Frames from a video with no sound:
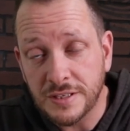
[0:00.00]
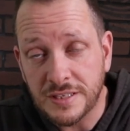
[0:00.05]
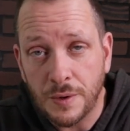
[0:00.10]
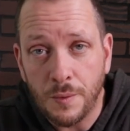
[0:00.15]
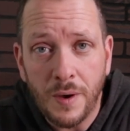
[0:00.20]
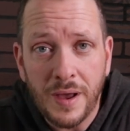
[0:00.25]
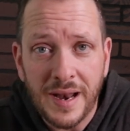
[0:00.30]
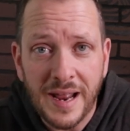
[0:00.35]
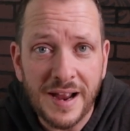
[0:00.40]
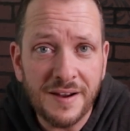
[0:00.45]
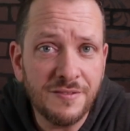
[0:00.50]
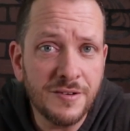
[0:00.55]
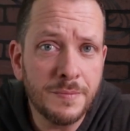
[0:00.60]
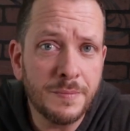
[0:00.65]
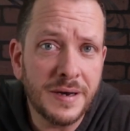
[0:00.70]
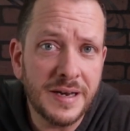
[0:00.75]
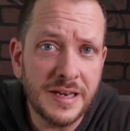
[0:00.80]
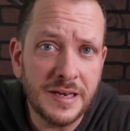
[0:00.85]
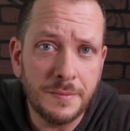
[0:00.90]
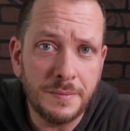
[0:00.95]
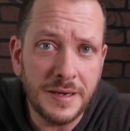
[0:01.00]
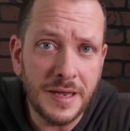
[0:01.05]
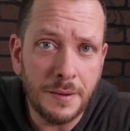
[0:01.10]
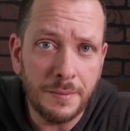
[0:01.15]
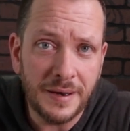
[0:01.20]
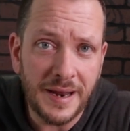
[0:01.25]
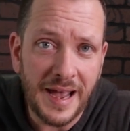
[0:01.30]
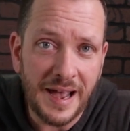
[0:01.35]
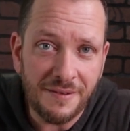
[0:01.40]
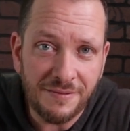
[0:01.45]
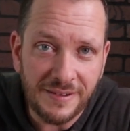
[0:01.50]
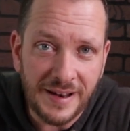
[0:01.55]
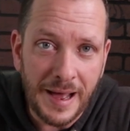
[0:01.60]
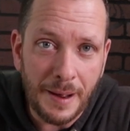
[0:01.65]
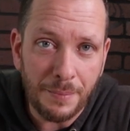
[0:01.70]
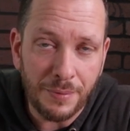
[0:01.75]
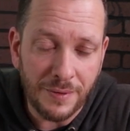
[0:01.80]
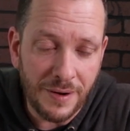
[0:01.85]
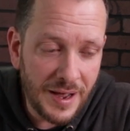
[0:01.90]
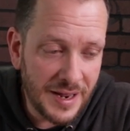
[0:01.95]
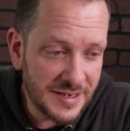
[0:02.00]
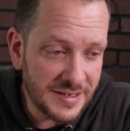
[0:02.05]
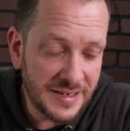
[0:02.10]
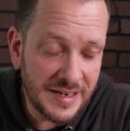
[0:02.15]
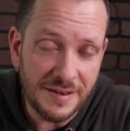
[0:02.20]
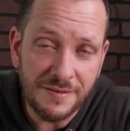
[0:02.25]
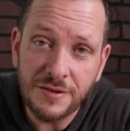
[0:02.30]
is I want everybody to be able to have Flaperons